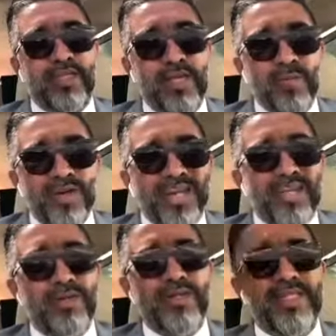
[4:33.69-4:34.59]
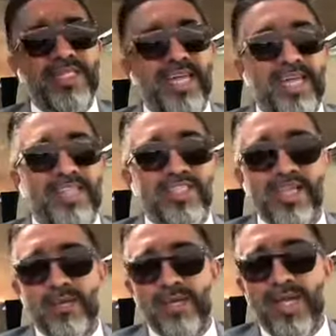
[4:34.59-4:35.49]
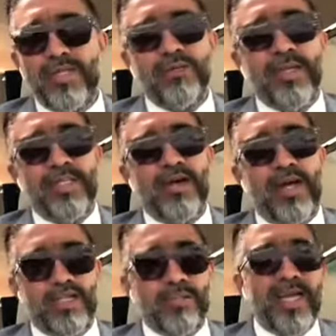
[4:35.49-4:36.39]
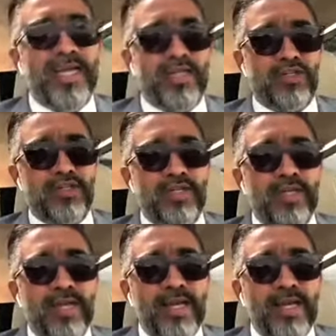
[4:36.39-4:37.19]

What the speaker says: When I go on stage, when I do my talks, my lectures,